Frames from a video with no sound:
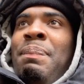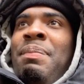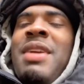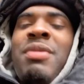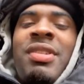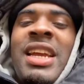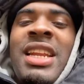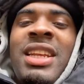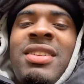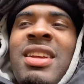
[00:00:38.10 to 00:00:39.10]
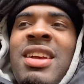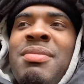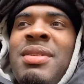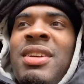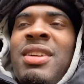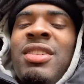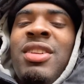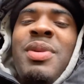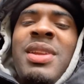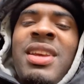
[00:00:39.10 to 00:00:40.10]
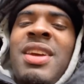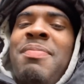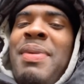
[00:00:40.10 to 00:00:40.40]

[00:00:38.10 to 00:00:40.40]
They was hitting us up. So we nigga,